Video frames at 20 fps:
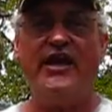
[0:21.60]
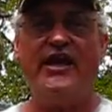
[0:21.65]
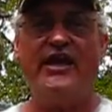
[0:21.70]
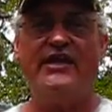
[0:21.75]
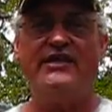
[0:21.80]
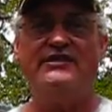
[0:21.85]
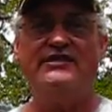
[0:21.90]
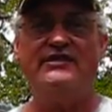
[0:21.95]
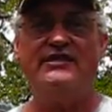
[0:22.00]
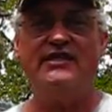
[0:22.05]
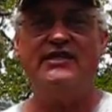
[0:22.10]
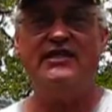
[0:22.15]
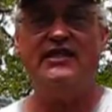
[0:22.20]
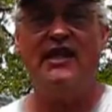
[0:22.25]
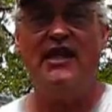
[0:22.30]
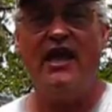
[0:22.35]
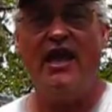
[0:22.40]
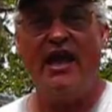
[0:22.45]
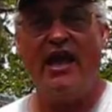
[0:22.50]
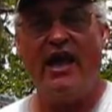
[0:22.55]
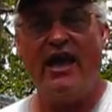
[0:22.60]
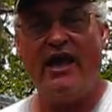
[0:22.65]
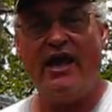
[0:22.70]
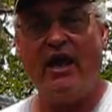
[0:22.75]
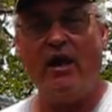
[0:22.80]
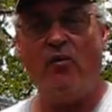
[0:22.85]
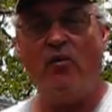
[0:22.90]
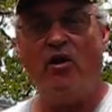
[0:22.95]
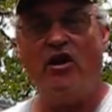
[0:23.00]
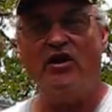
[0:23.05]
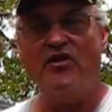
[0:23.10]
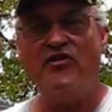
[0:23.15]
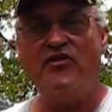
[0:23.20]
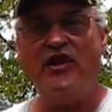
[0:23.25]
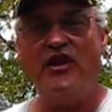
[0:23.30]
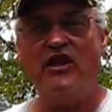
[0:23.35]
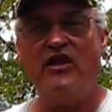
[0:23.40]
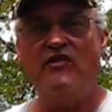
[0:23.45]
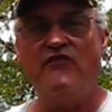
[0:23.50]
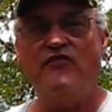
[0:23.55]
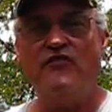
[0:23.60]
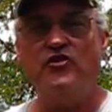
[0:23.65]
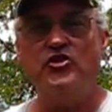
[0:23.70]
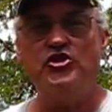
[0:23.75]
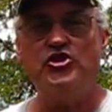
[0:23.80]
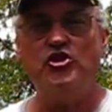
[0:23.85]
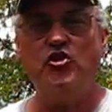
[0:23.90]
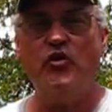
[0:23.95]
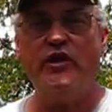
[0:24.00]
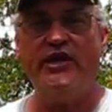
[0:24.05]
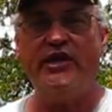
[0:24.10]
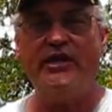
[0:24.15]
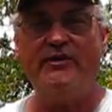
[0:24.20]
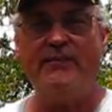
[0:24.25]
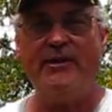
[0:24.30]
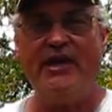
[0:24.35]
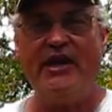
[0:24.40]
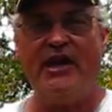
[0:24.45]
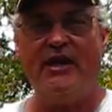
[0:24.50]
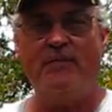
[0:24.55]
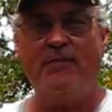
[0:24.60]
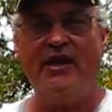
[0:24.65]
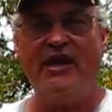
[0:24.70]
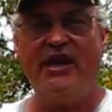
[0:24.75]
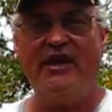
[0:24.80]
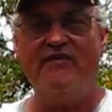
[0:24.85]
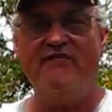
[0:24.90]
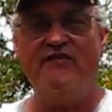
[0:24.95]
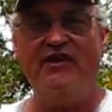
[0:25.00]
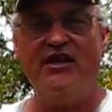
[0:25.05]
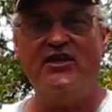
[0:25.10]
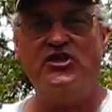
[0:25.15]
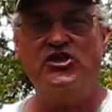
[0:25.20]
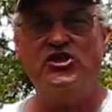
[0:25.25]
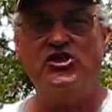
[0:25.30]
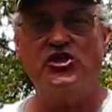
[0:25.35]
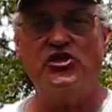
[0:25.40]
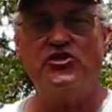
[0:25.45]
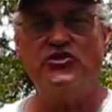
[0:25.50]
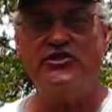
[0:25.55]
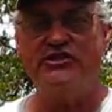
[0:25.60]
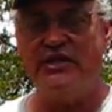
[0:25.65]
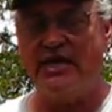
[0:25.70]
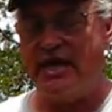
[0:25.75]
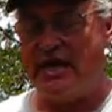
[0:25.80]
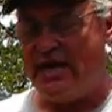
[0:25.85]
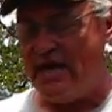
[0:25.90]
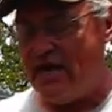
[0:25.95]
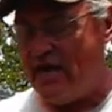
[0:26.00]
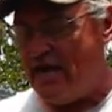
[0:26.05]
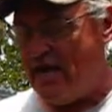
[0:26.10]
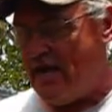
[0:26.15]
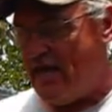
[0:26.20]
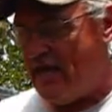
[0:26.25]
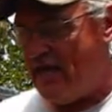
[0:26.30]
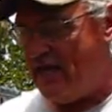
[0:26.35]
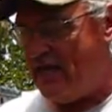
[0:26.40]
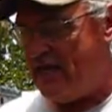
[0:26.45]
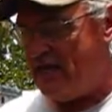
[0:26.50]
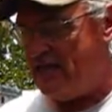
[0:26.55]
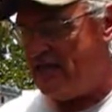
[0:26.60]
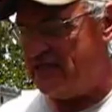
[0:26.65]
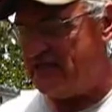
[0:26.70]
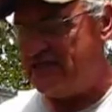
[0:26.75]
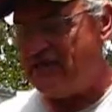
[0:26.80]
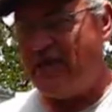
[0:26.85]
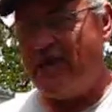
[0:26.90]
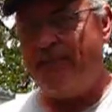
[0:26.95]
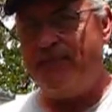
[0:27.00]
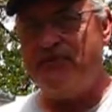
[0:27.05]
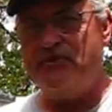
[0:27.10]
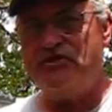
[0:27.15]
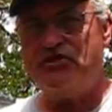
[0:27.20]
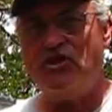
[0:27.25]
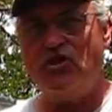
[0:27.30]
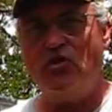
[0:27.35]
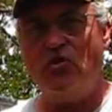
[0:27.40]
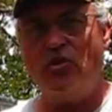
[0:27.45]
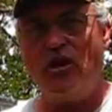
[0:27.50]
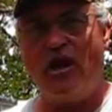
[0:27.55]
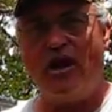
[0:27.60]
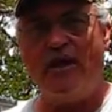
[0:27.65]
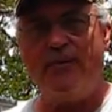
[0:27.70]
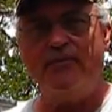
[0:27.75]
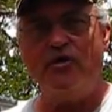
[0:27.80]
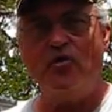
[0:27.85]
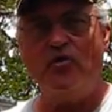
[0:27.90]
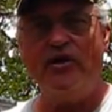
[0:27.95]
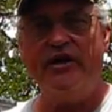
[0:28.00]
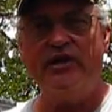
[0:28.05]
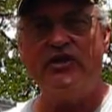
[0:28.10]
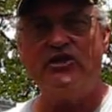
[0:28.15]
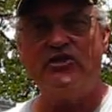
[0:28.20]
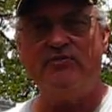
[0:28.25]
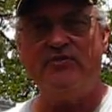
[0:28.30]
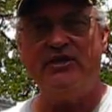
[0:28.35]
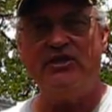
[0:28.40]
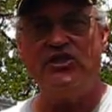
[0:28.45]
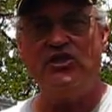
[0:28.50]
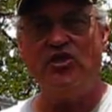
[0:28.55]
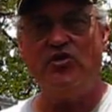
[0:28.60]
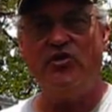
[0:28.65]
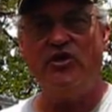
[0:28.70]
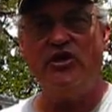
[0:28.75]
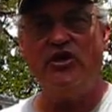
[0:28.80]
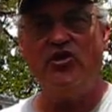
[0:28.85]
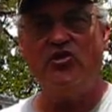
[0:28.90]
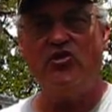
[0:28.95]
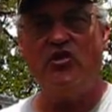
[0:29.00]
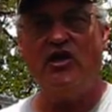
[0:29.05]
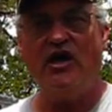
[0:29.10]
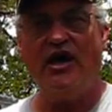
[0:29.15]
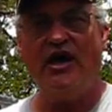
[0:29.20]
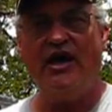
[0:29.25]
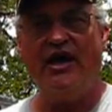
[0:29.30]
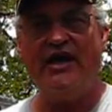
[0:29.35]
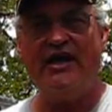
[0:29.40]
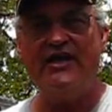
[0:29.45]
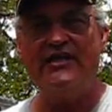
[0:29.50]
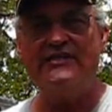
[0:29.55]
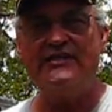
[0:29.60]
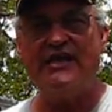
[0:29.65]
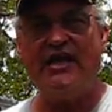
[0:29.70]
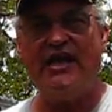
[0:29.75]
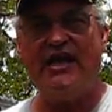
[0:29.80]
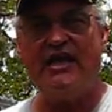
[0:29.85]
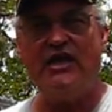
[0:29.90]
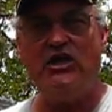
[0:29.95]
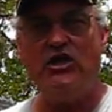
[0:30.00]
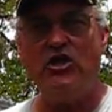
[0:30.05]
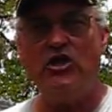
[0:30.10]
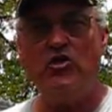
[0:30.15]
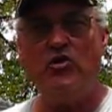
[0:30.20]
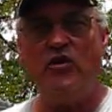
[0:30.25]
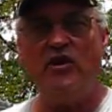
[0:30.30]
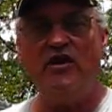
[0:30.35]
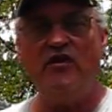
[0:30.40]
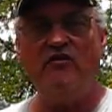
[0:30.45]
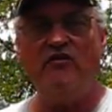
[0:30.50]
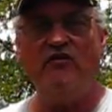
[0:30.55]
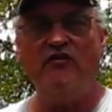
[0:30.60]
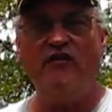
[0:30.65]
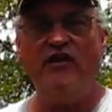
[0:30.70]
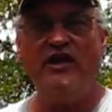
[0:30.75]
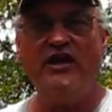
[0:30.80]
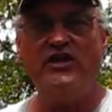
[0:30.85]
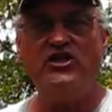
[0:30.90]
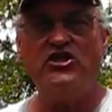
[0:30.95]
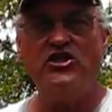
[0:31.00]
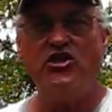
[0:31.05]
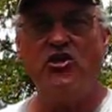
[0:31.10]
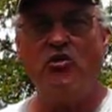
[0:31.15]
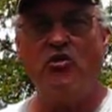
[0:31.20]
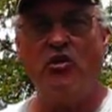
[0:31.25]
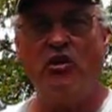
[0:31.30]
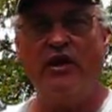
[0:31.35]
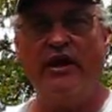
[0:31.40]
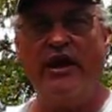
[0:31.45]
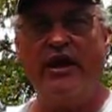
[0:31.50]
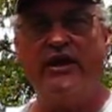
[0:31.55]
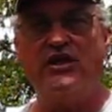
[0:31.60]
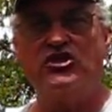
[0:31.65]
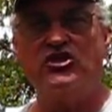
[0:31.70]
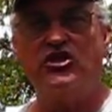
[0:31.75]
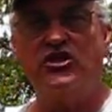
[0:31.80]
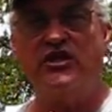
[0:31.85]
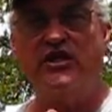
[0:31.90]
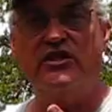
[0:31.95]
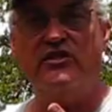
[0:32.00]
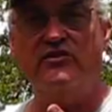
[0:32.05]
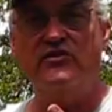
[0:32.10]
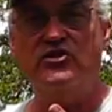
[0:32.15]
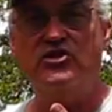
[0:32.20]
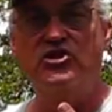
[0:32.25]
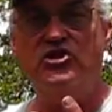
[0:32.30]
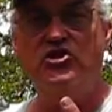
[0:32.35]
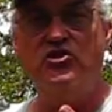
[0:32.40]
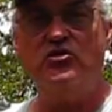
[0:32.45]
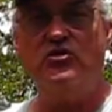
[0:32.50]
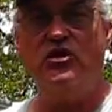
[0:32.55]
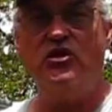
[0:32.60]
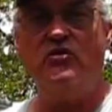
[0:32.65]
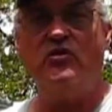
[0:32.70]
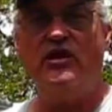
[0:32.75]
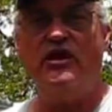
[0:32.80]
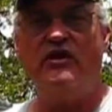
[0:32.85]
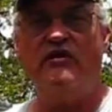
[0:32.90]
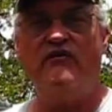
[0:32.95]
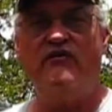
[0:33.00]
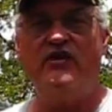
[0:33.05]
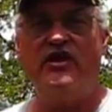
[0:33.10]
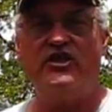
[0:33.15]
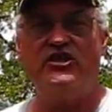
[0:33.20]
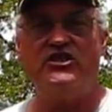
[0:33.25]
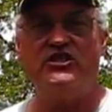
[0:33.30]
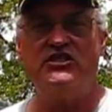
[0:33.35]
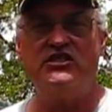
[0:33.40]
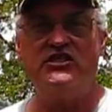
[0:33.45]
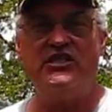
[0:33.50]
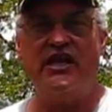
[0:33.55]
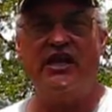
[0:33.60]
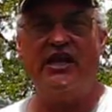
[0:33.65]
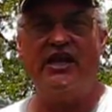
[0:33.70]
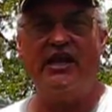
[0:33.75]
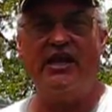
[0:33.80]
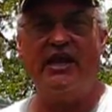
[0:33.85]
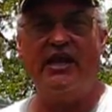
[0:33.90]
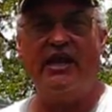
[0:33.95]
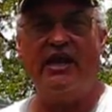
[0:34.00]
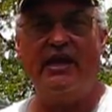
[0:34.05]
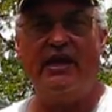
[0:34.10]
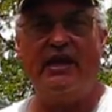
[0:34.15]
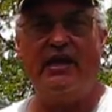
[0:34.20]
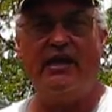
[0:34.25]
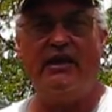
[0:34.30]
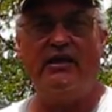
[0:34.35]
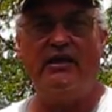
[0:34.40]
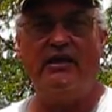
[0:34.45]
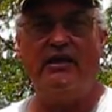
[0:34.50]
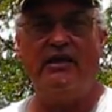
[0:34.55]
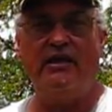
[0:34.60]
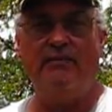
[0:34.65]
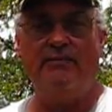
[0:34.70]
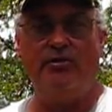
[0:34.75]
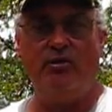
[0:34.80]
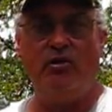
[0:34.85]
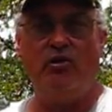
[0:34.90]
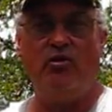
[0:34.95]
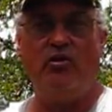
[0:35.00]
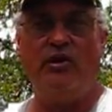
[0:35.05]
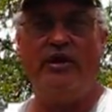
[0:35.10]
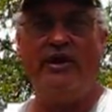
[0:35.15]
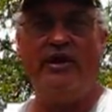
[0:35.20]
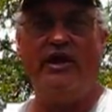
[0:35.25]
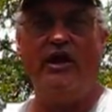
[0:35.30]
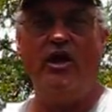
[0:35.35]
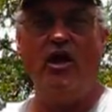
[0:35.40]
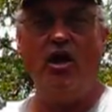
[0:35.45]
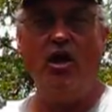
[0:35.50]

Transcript: Hansen, and I want to thank you for joining me on my adventures. In this episode, I'm going to be showing you guys a new innovation, or actually there's two new innovations that I employed